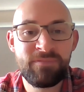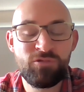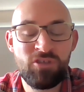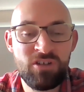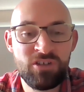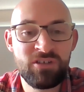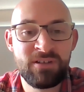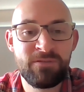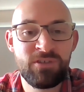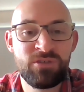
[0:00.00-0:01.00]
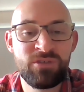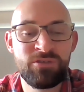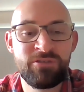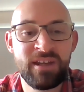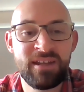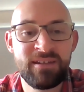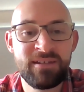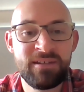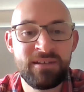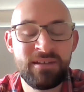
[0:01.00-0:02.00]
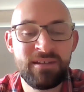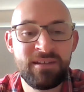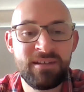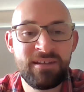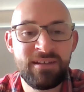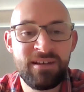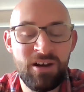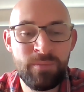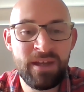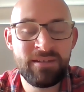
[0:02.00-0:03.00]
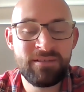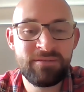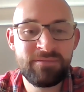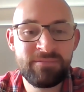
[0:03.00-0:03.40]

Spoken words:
for our good and for your glory. Amen.